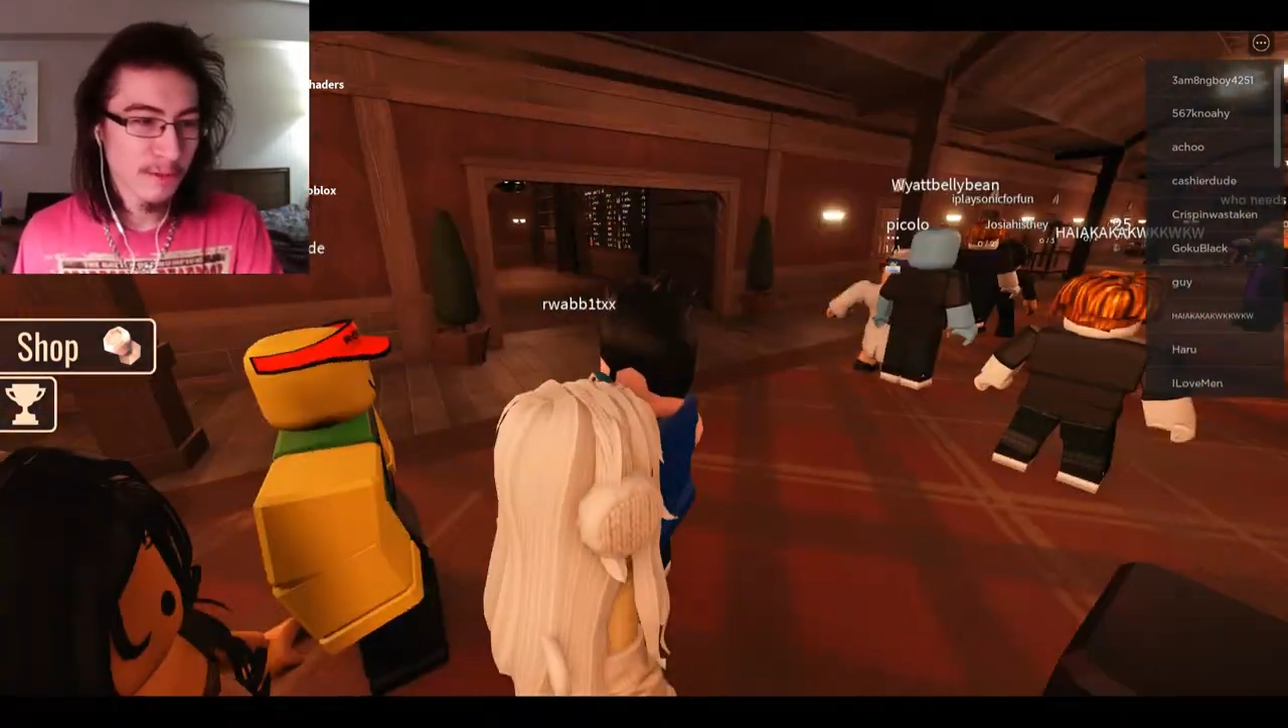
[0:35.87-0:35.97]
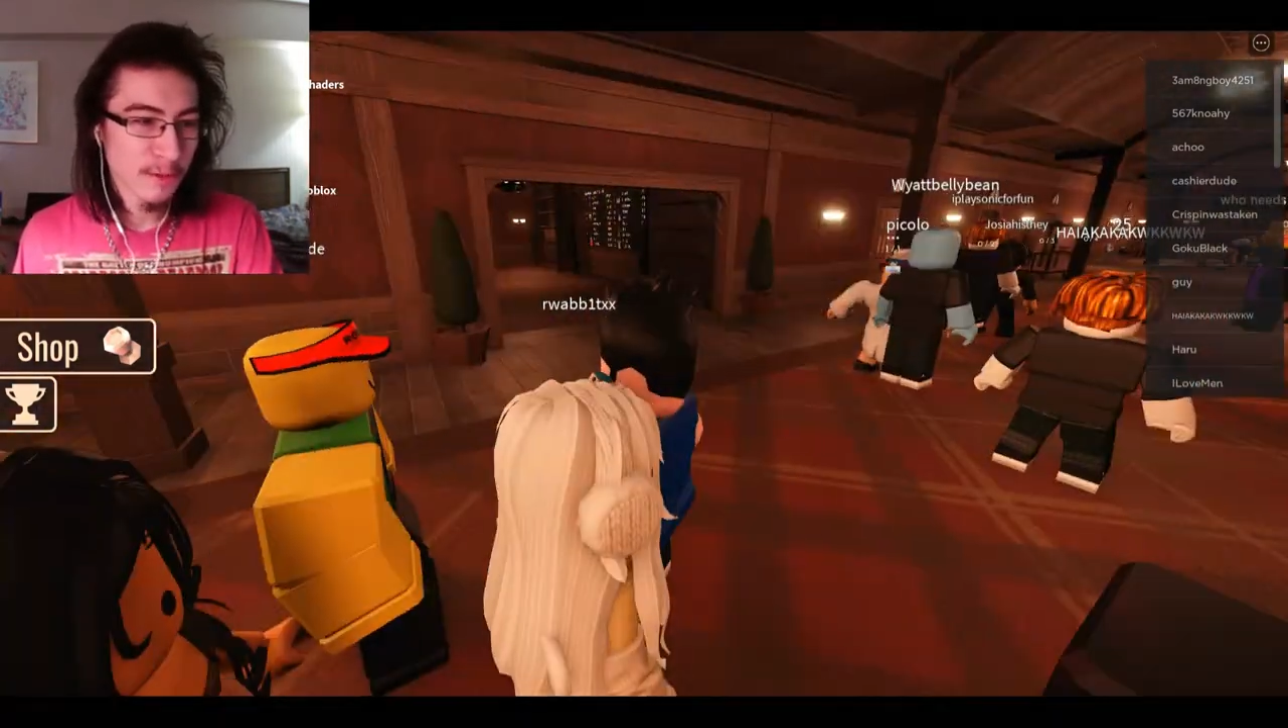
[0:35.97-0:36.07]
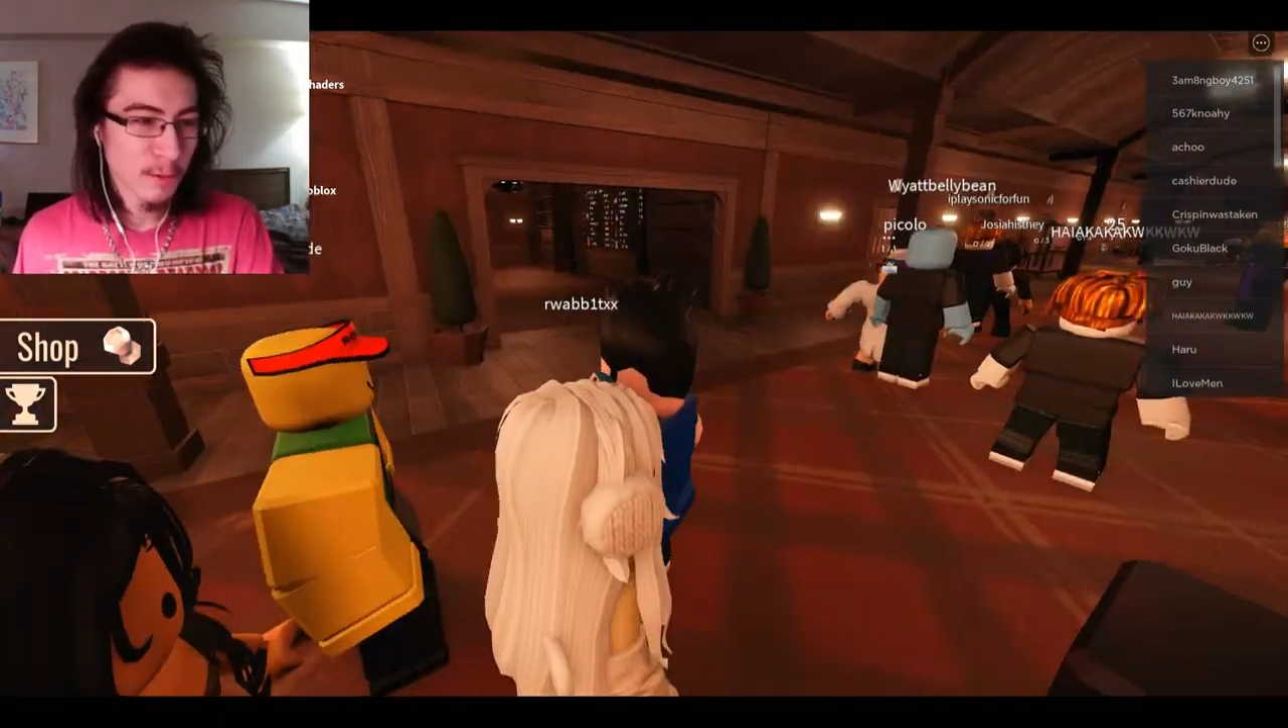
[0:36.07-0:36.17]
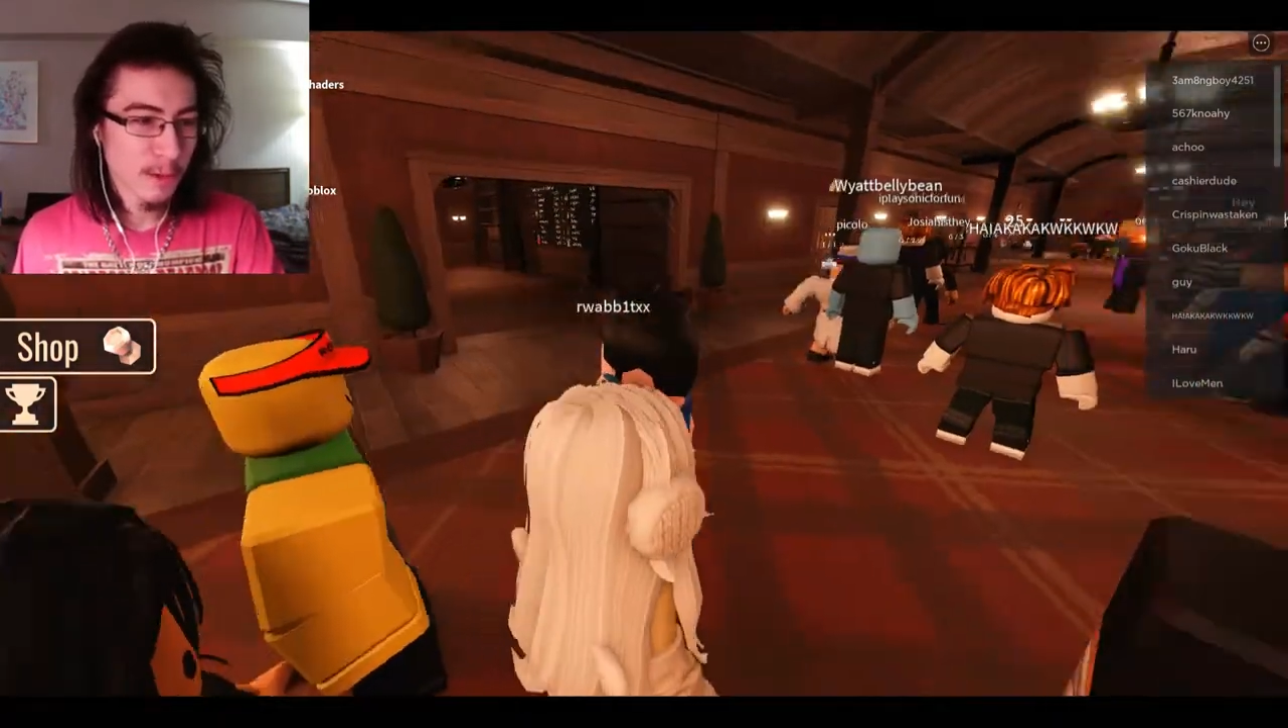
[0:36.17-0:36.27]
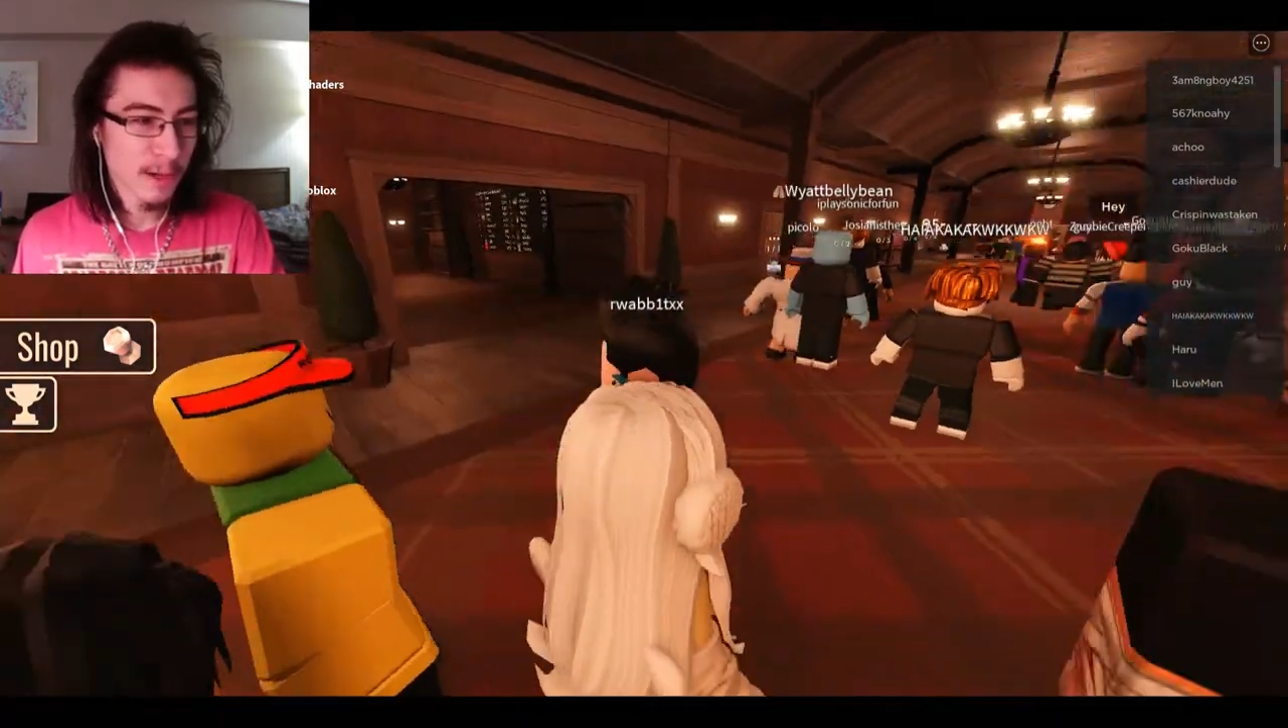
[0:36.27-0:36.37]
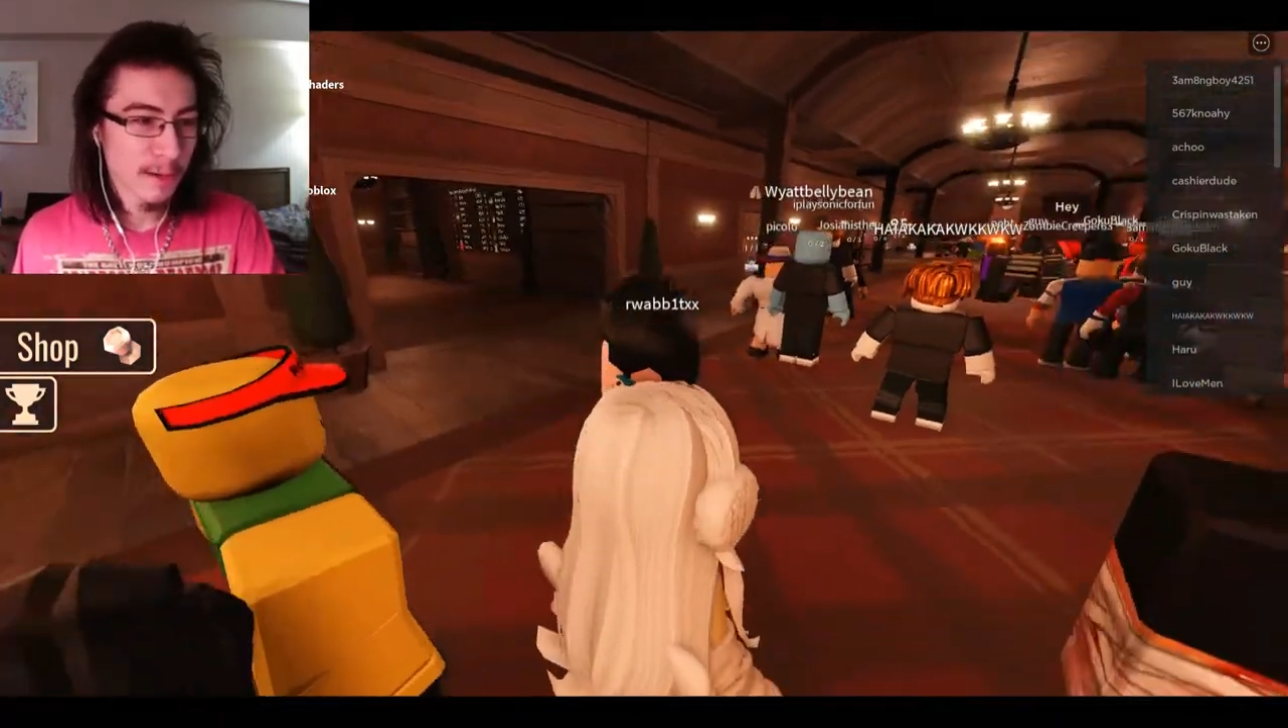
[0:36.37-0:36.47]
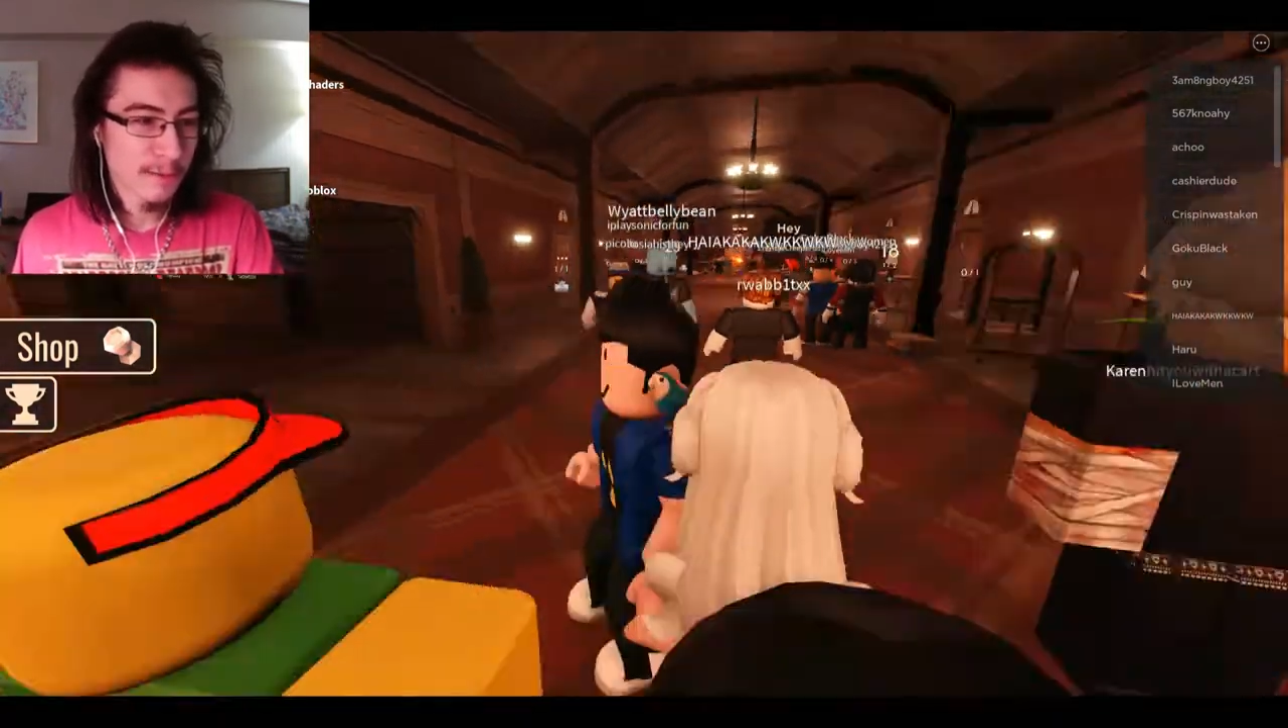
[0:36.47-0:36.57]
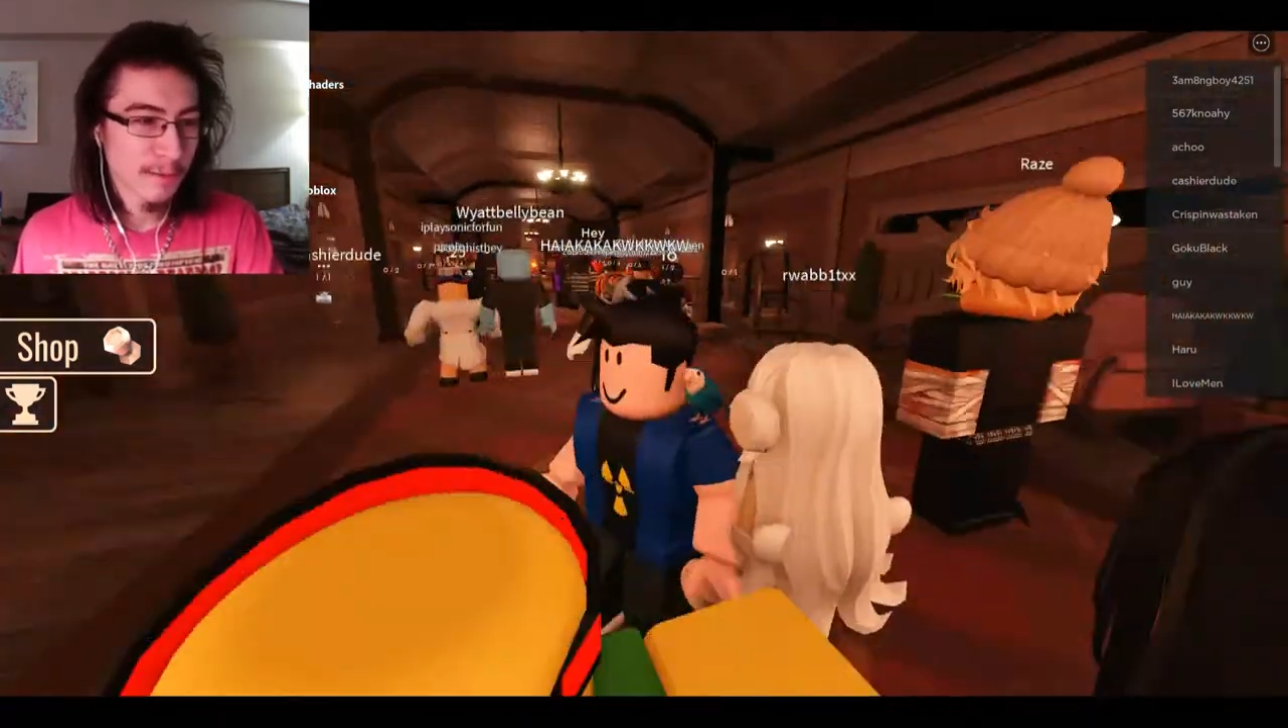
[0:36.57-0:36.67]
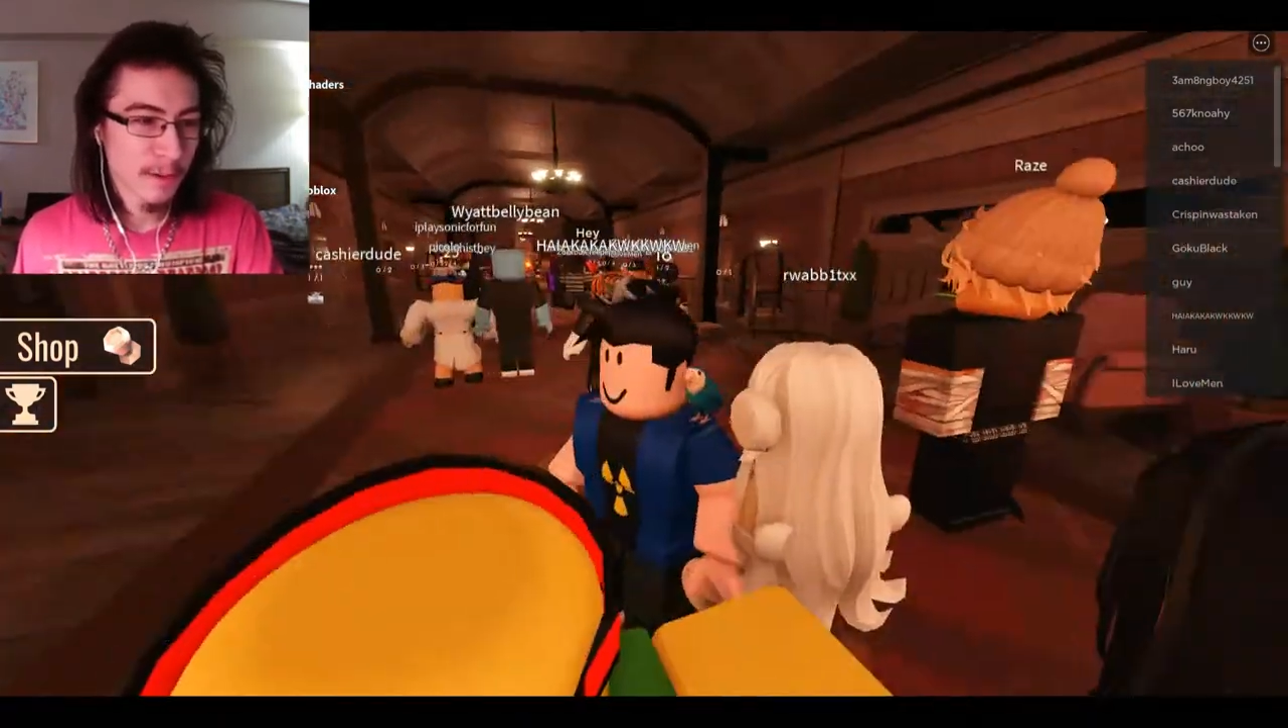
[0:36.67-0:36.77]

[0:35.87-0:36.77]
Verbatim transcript: from what I've